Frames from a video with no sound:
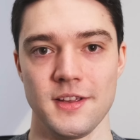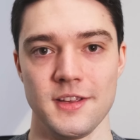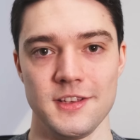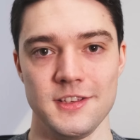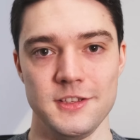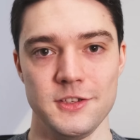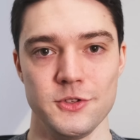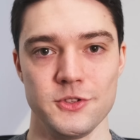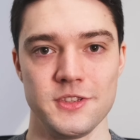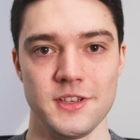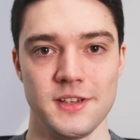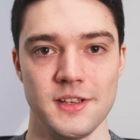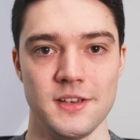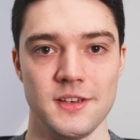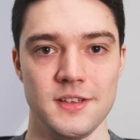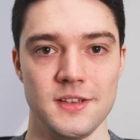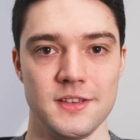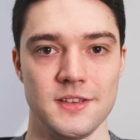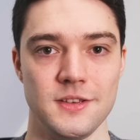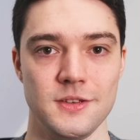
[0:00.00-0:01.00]
Using an
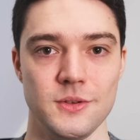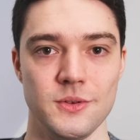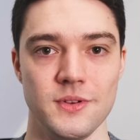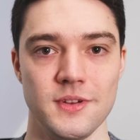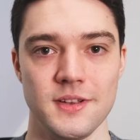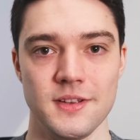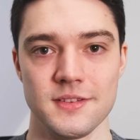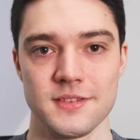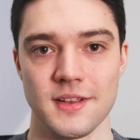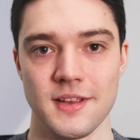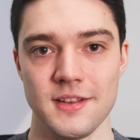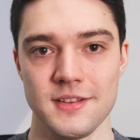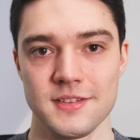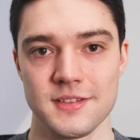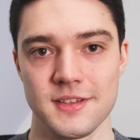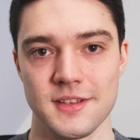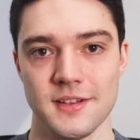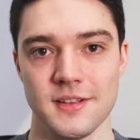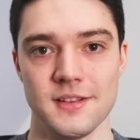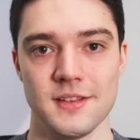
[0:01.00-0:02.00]
EQ is a
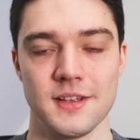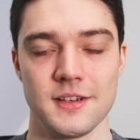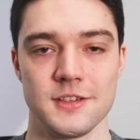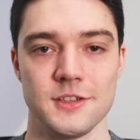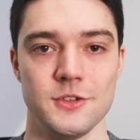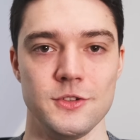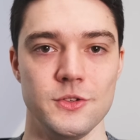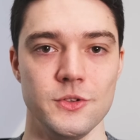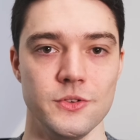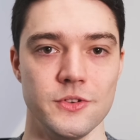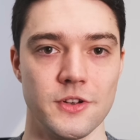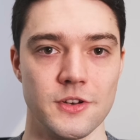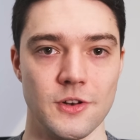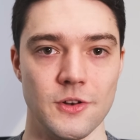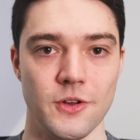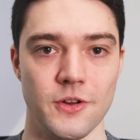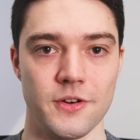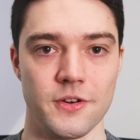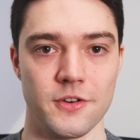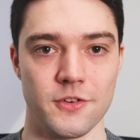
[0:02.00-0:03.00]
skill that you do not
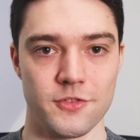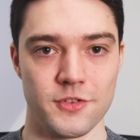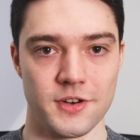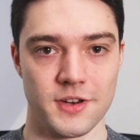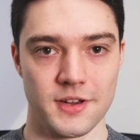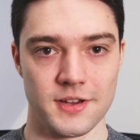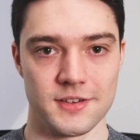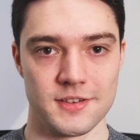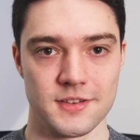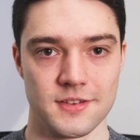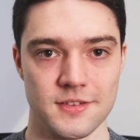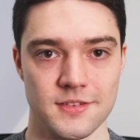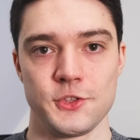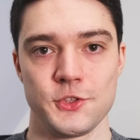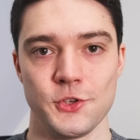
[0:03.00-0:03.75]
learn overnight.